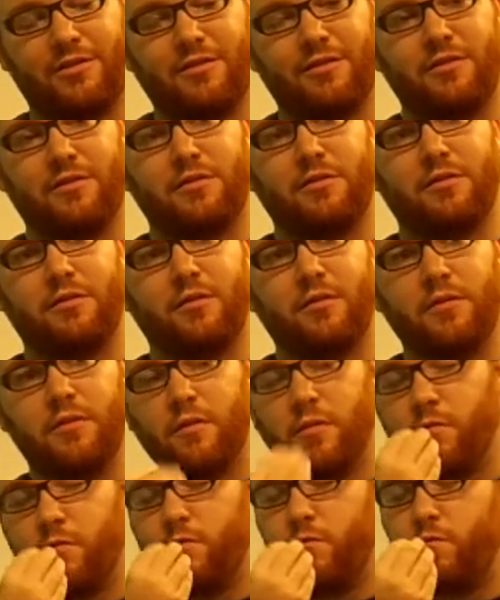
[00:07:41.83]
and the
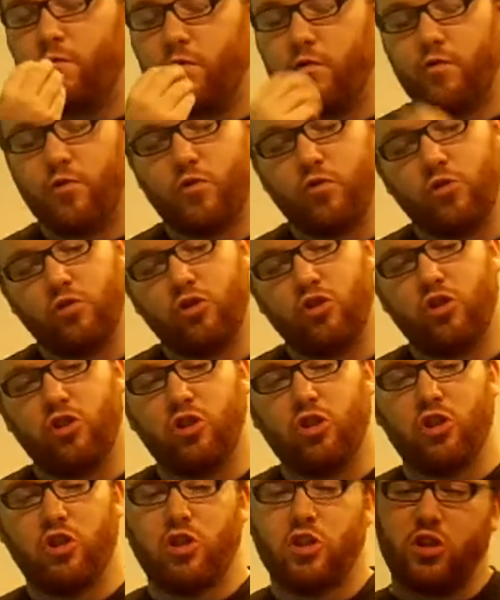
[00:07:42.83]
nutrients from the
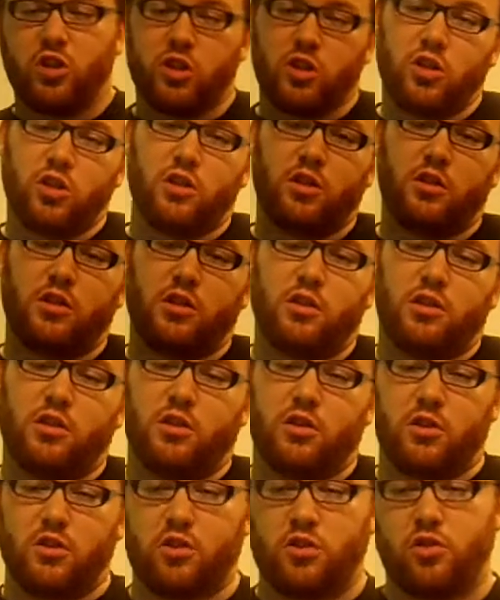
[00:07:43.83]
food pass
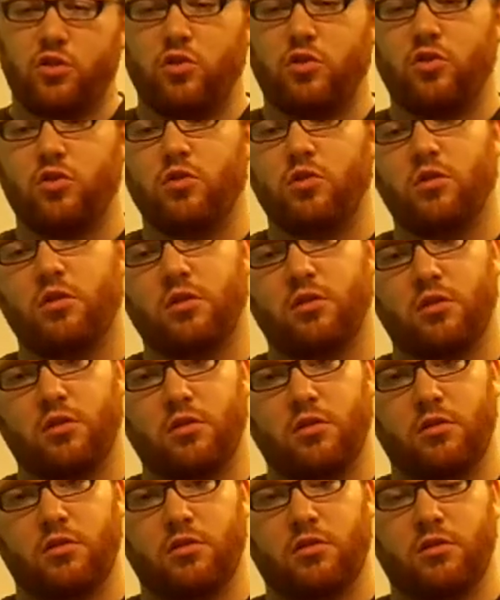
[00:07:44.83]
through the walls of the
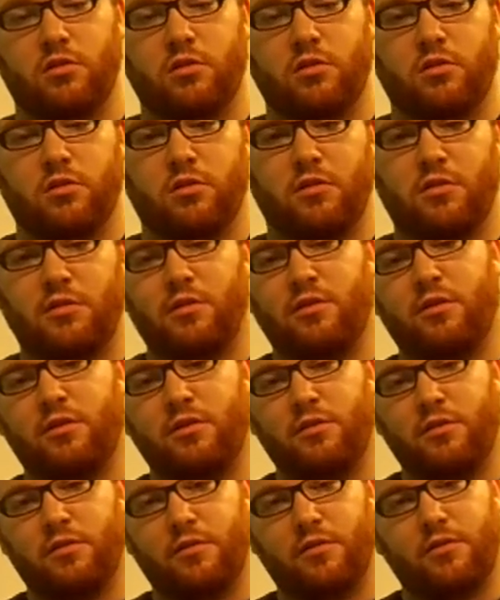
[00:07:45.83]
intestines
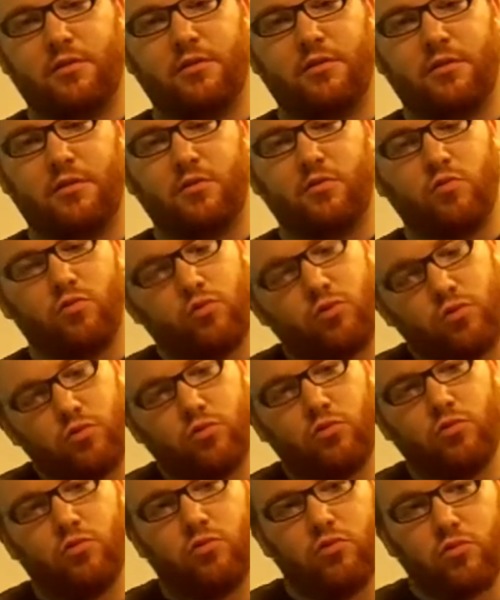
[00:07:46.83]
and go out into
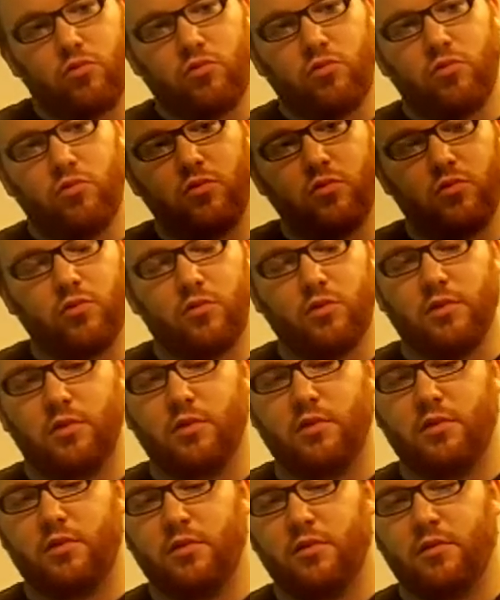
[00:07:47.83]
the bloodstream
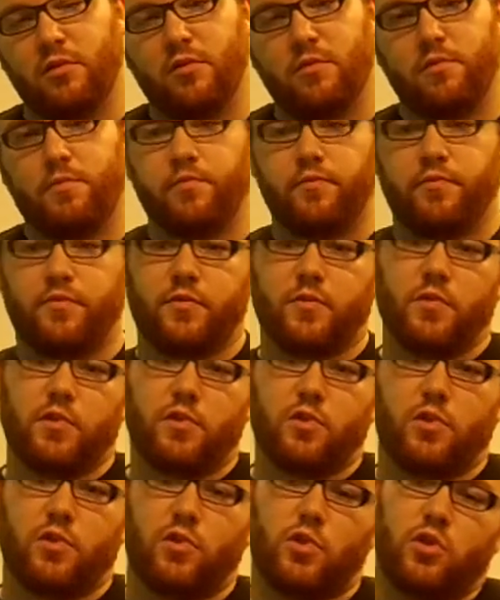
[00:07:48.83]
that
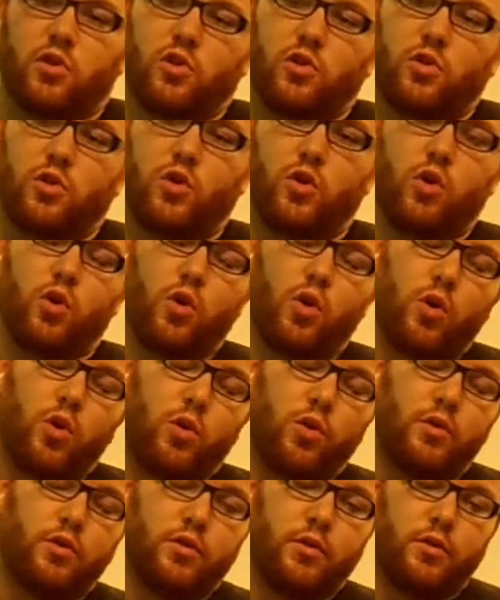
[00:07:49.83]
delivers all those
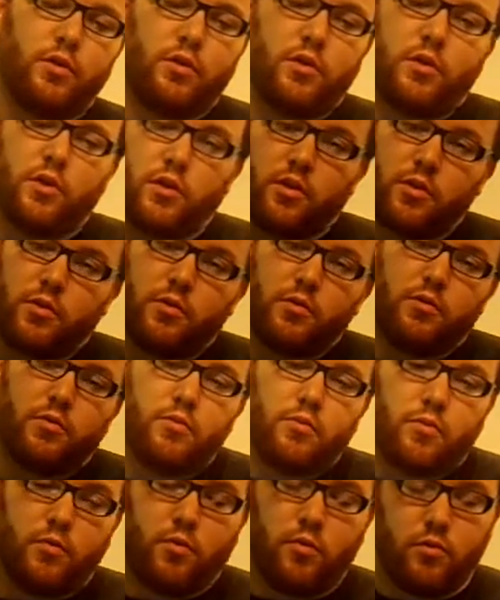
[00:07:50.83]
nutrients to our bodies.
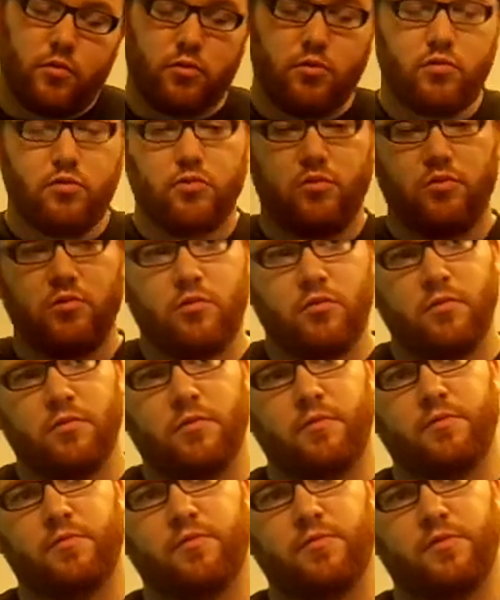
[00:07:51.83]
And that's
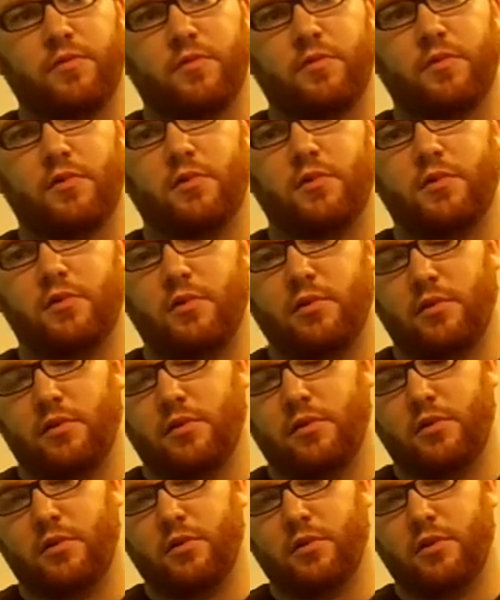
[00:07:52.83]
why you can see why we can be
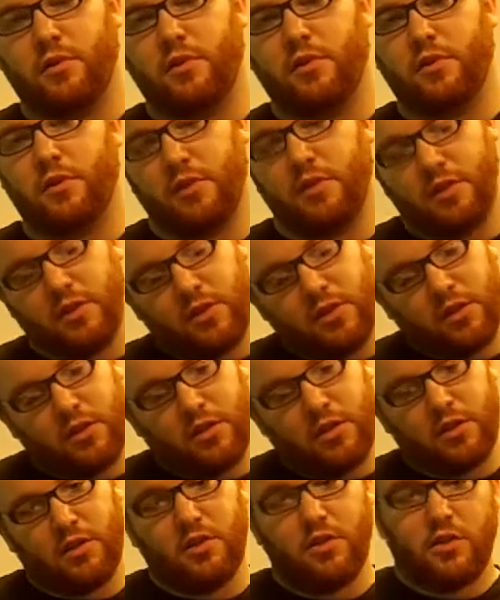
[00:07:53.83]
so
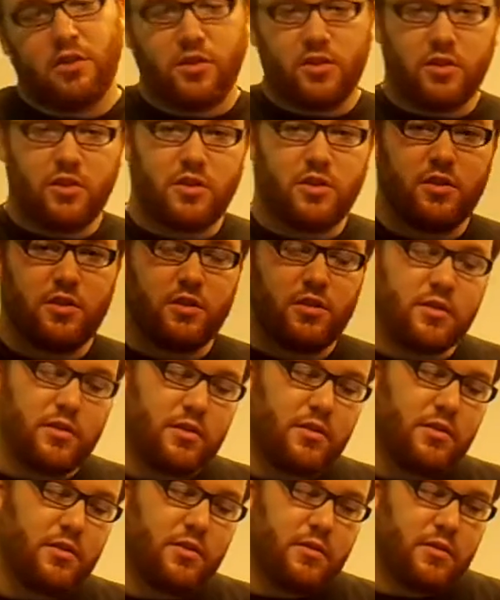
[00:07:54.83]
fascinated today in
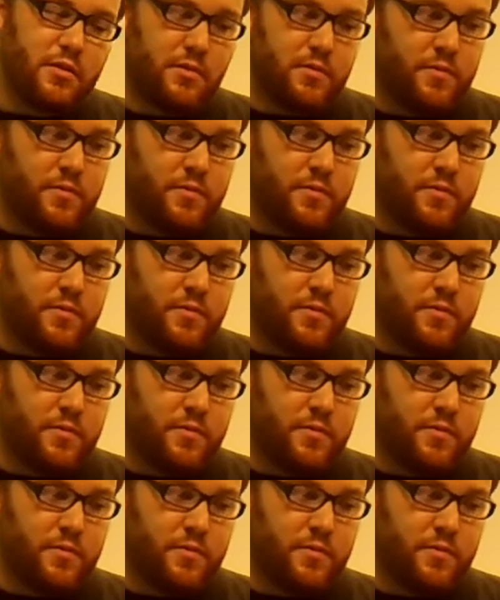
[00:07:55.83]
science.